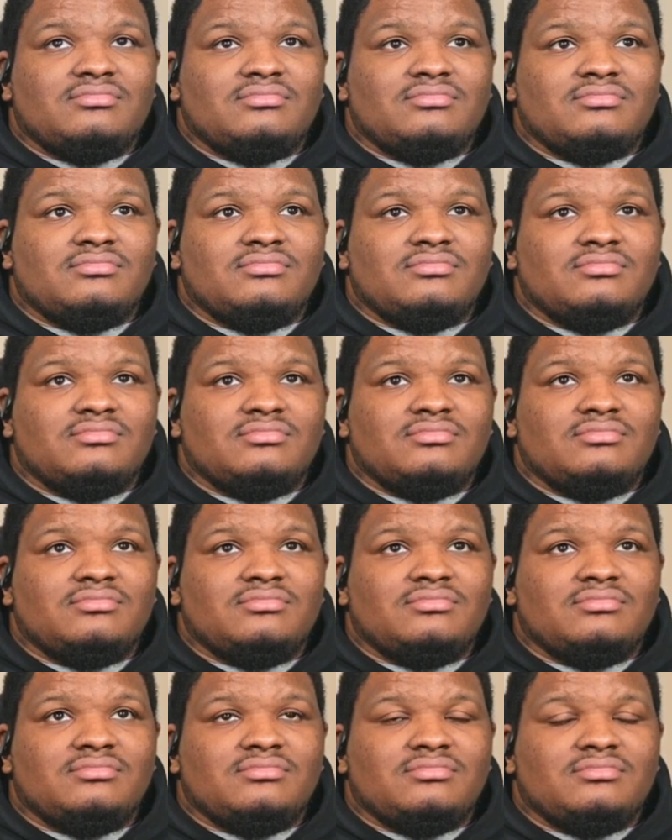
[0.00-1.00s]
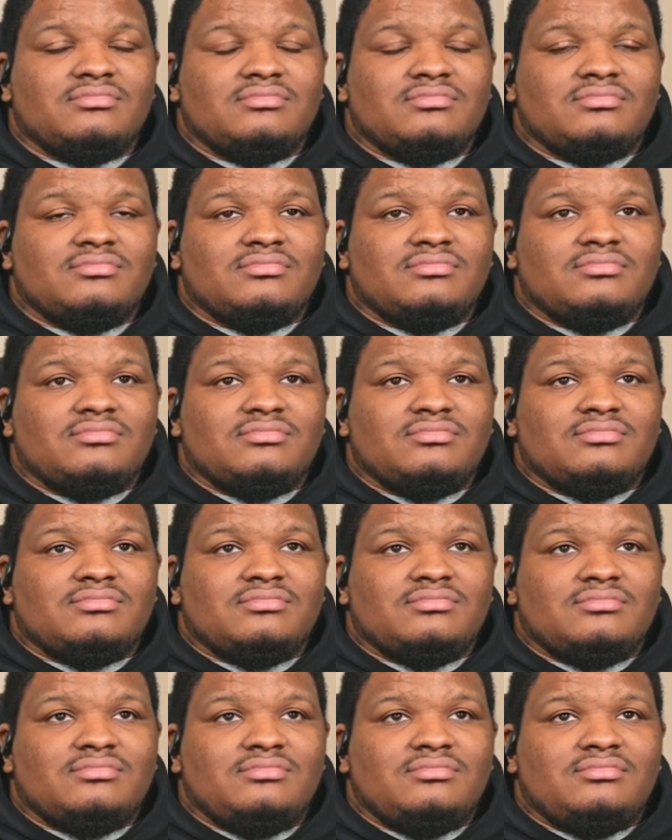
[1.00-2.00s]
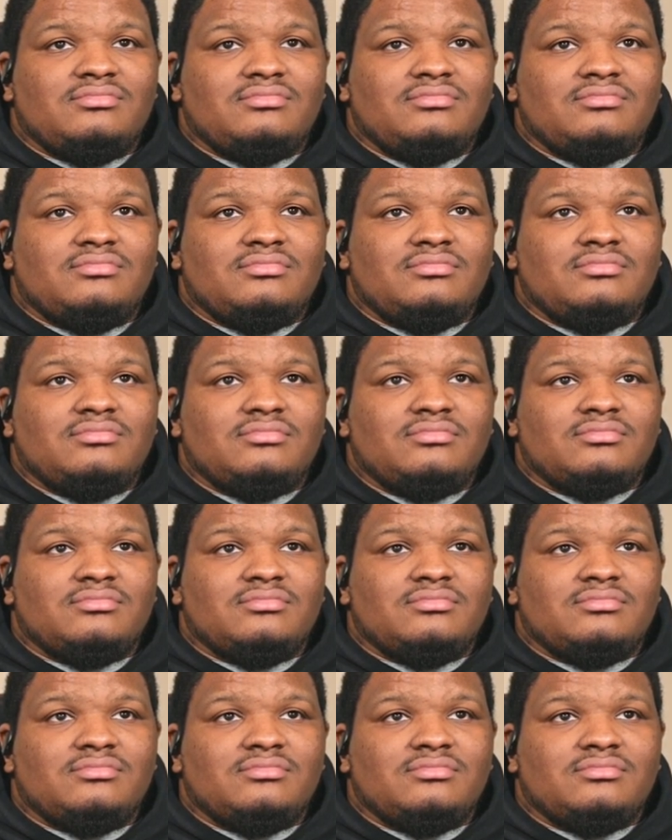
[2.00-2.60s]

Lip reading: (silent)